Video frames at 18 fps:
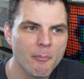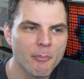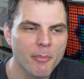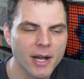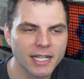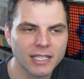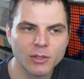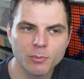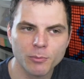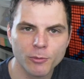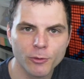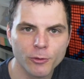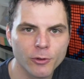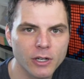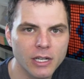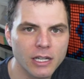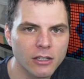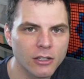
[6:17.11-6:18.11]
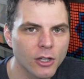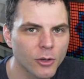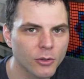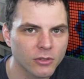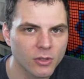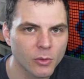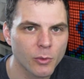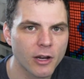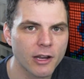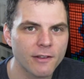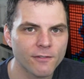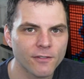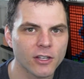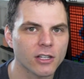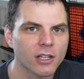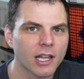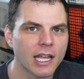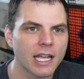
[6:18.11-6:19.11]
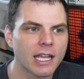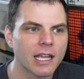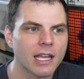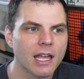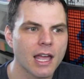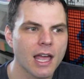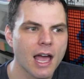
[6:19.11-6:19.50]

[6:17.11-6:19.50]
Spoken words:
but it's pretty close to where I feel like